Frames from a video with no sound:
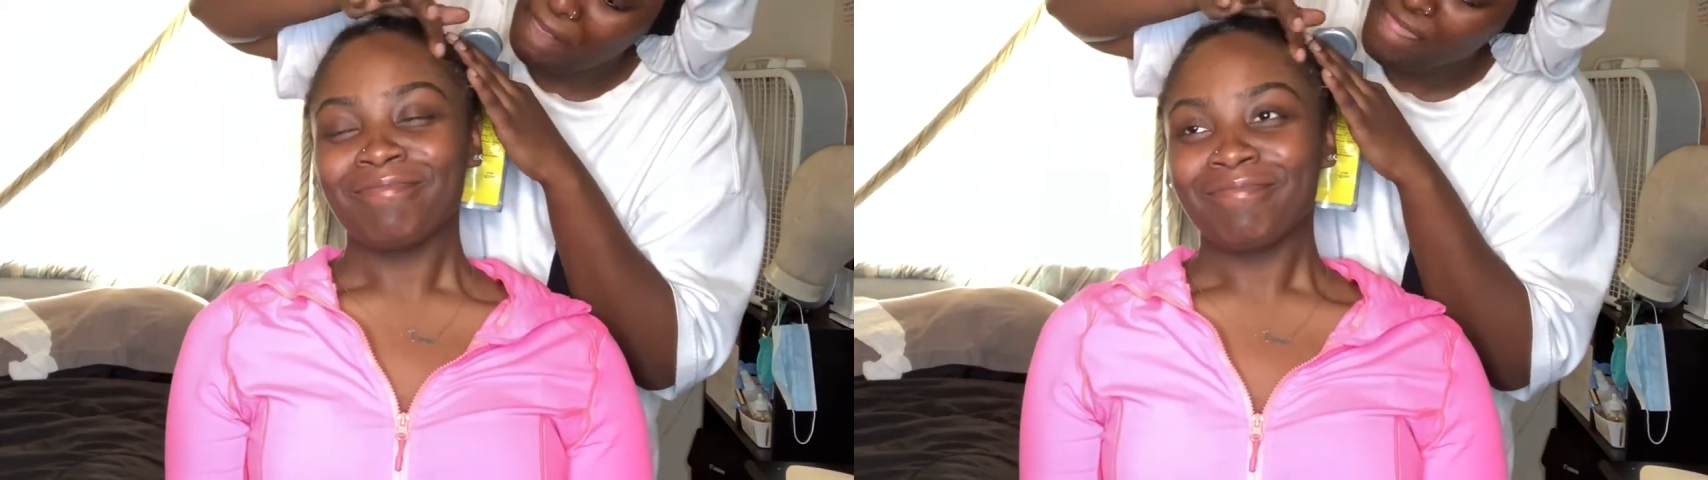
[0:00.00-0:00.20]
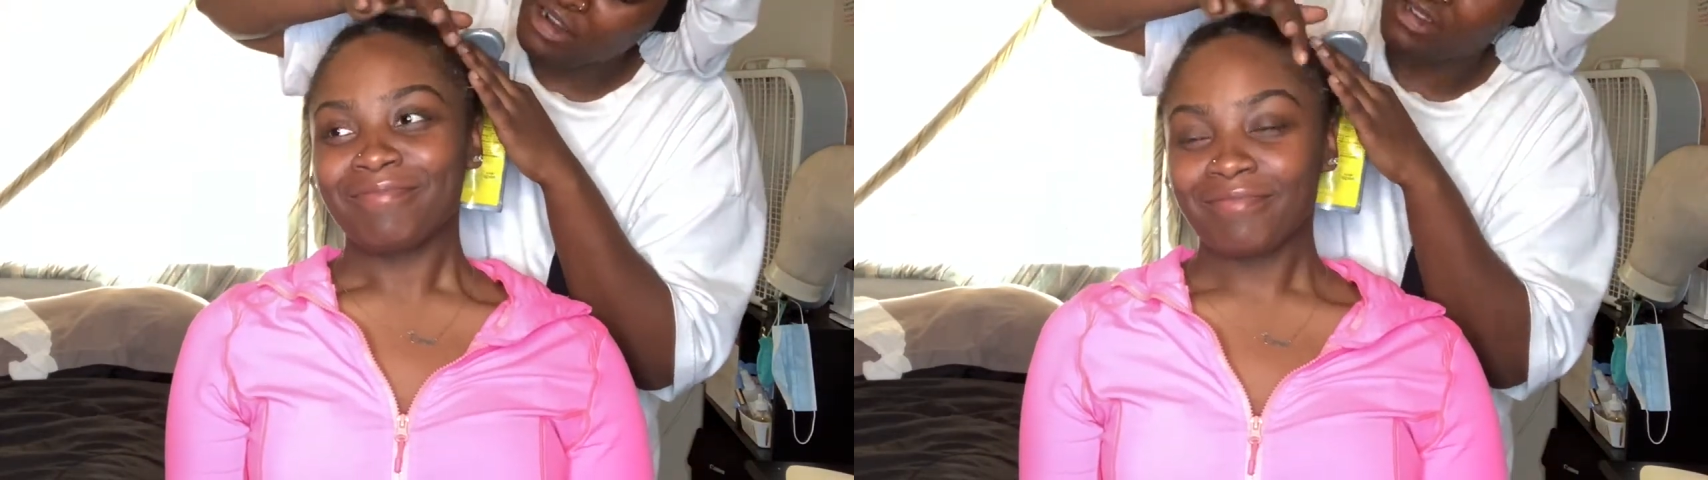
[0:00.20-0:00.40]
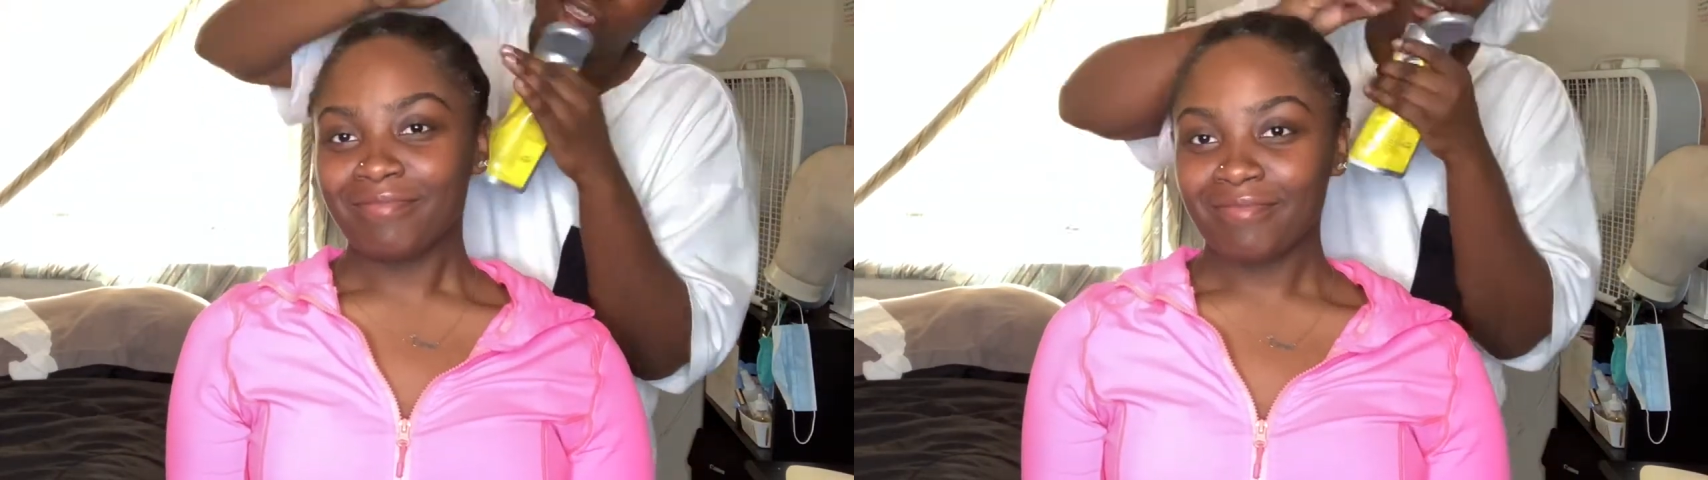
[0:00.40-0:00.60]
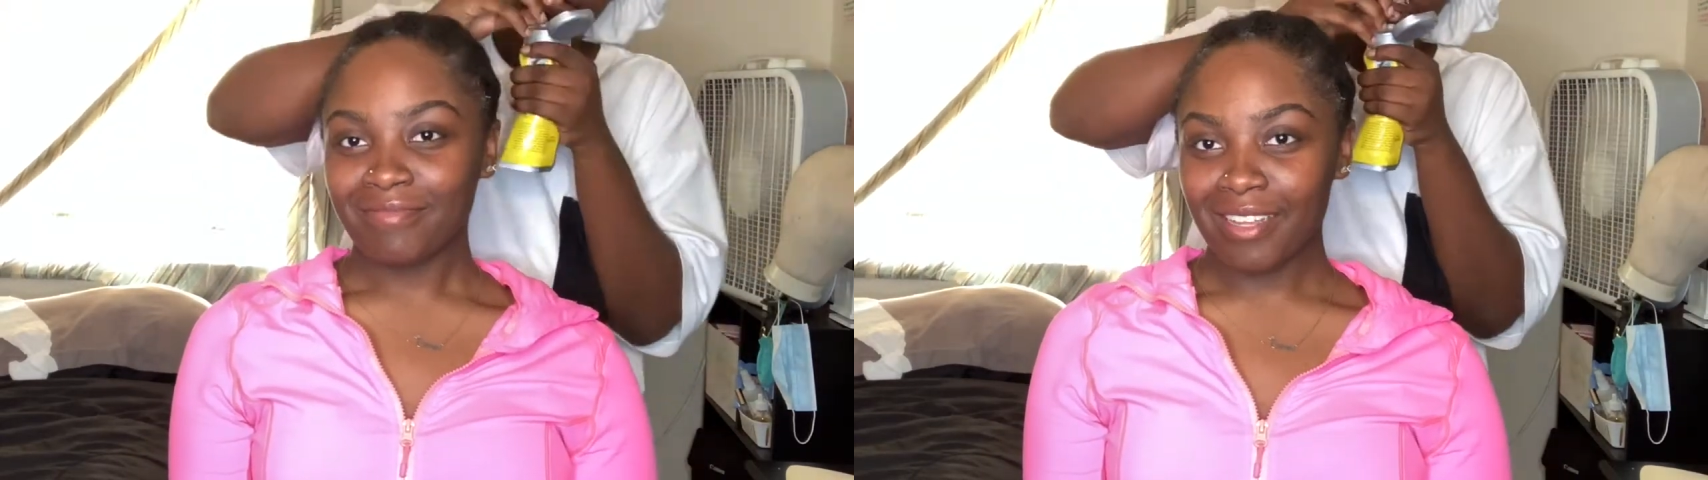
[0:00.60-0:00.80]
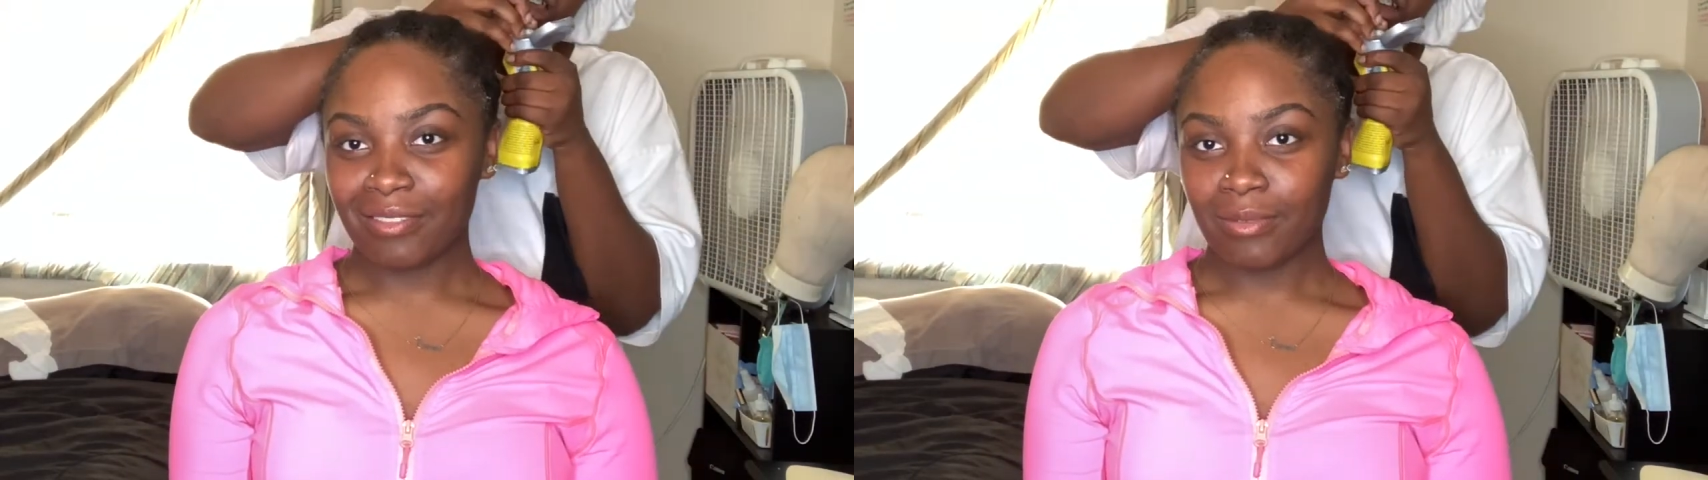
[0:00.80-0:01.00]

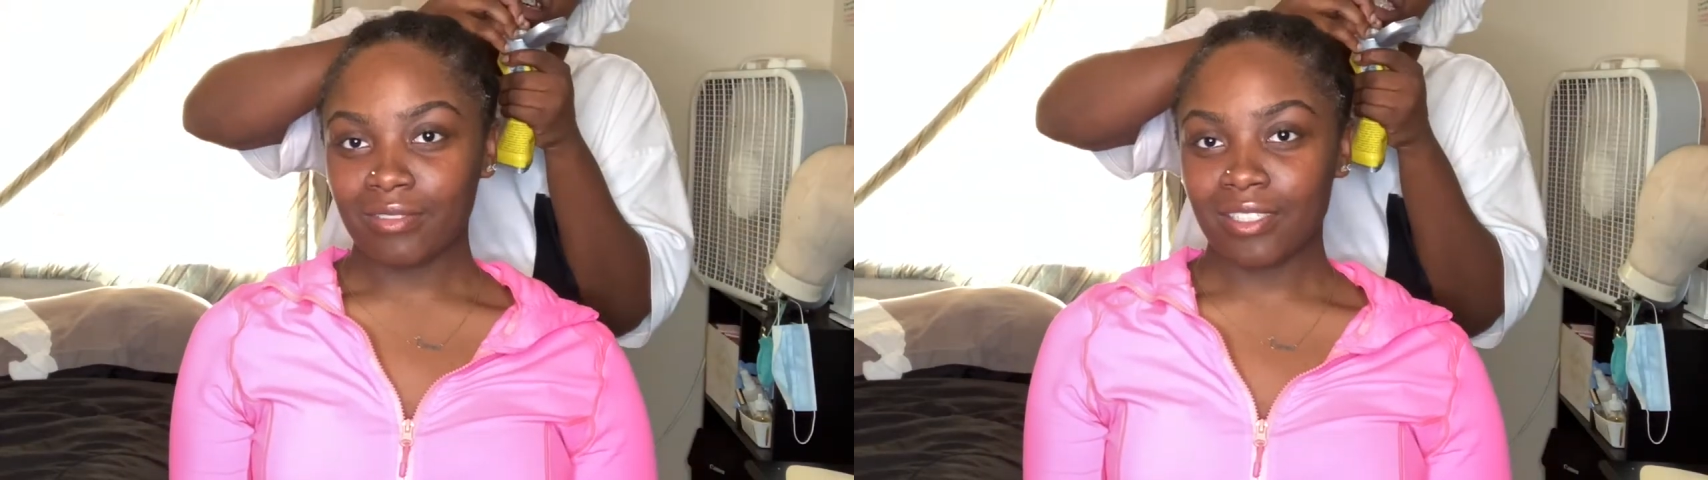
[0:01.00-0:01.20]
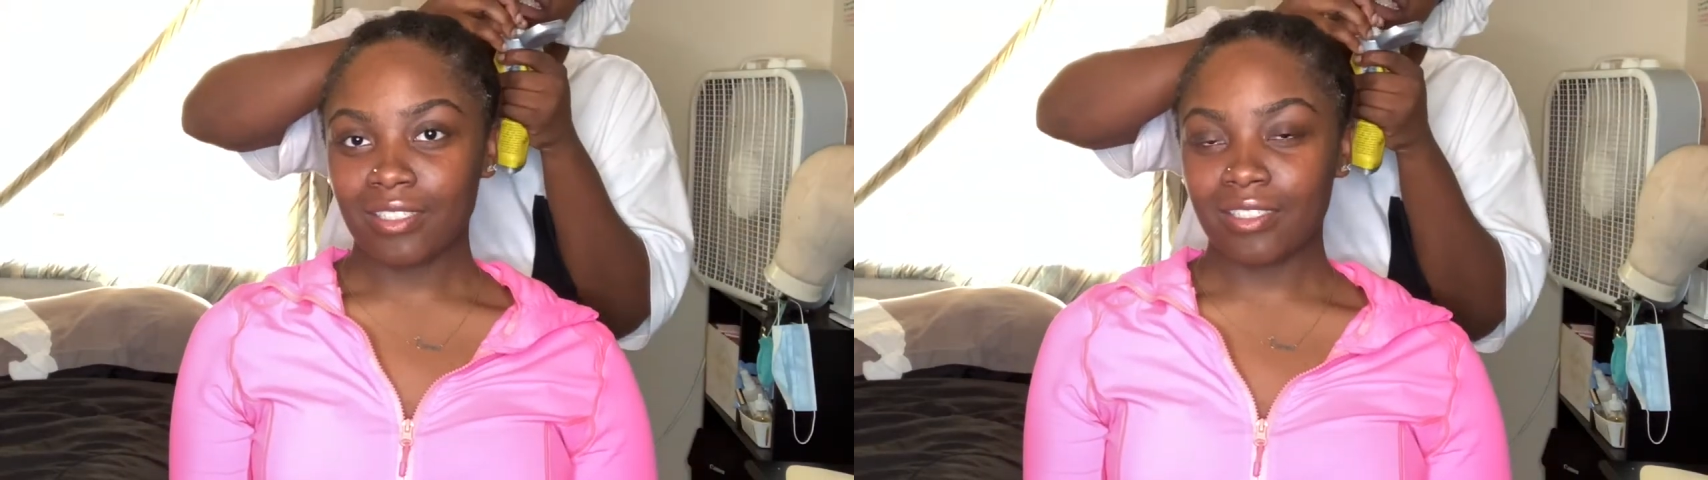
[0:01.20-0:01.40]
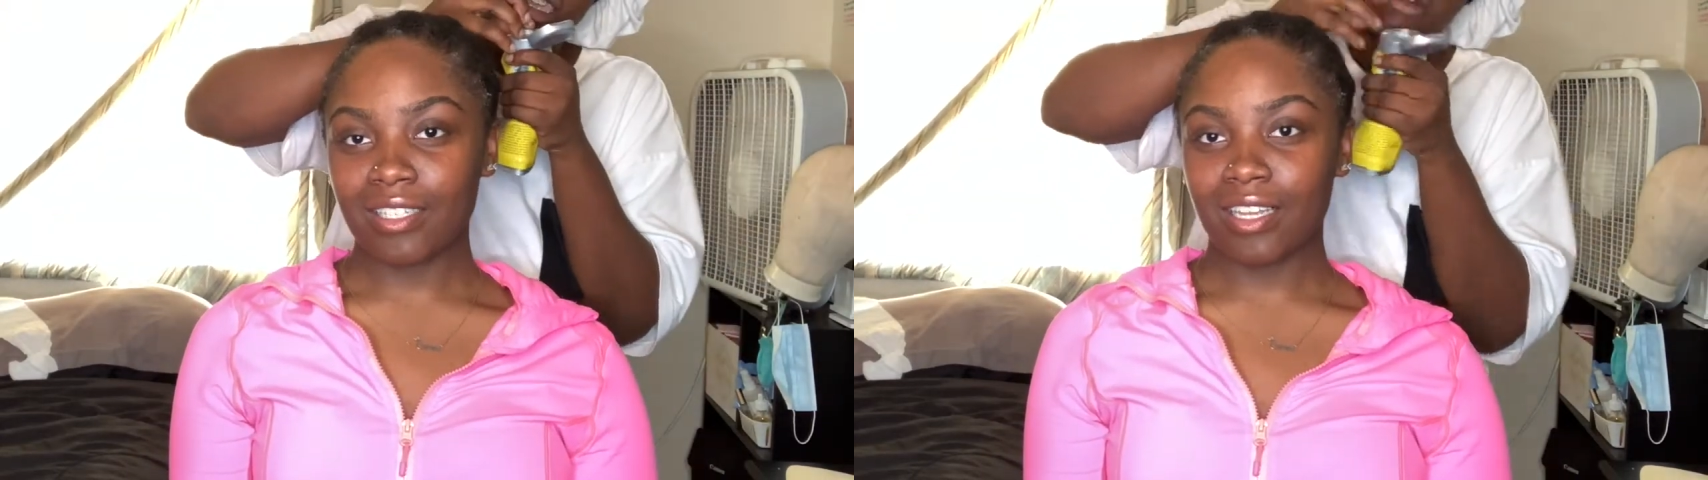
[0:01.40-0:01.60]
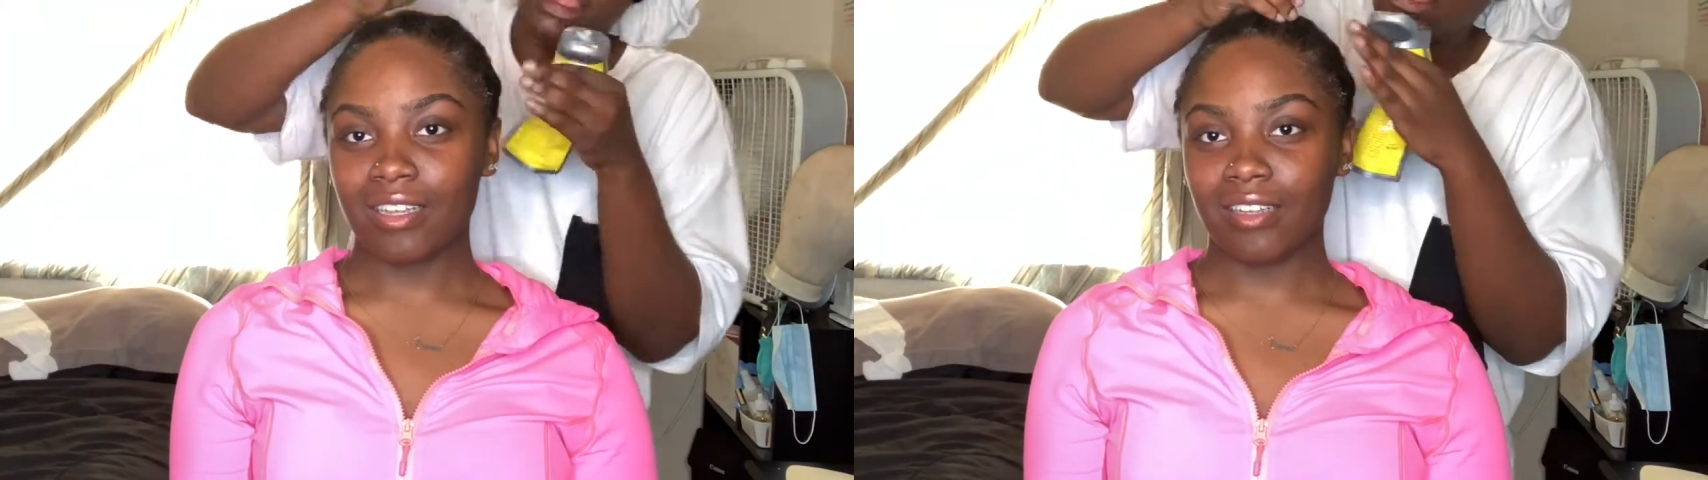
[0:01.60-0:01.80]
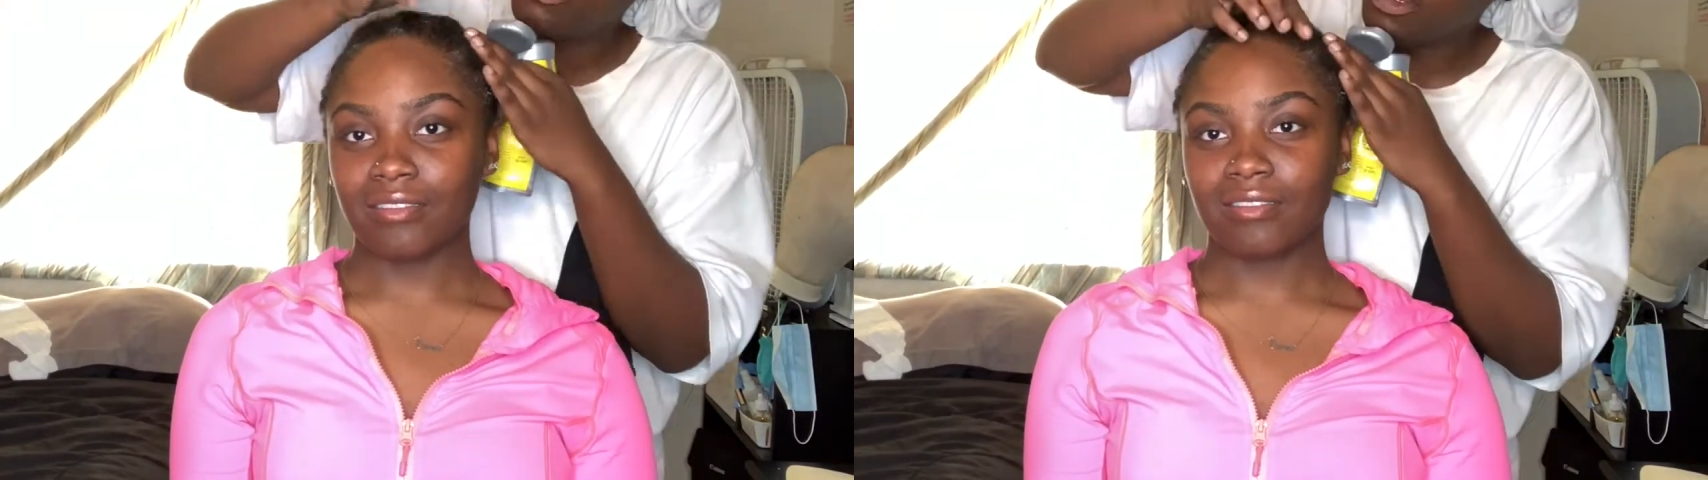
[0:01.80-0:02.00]
it won't
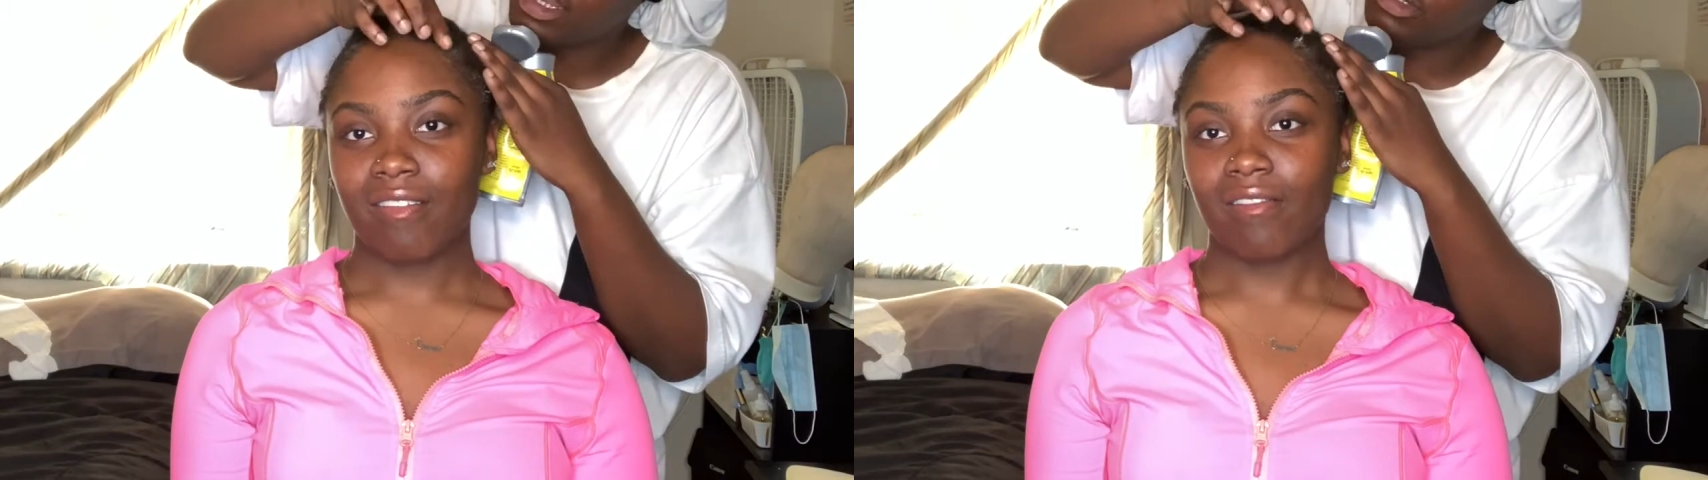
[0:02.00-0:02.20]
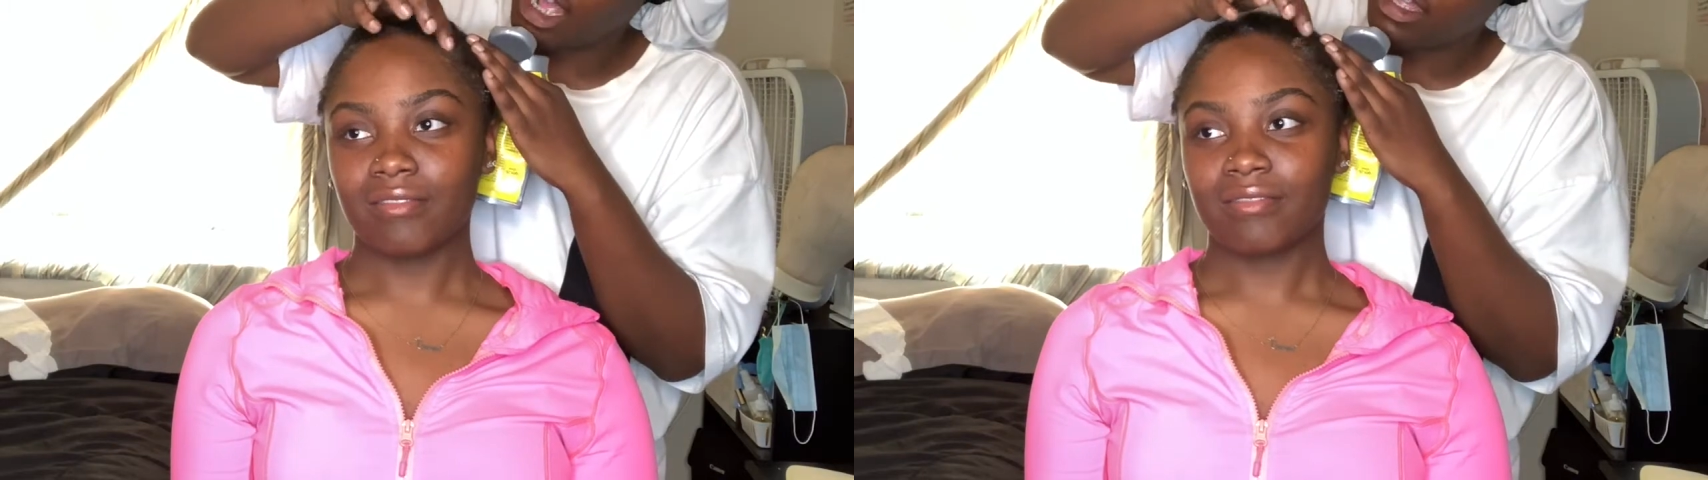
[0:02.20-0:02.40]
be as long.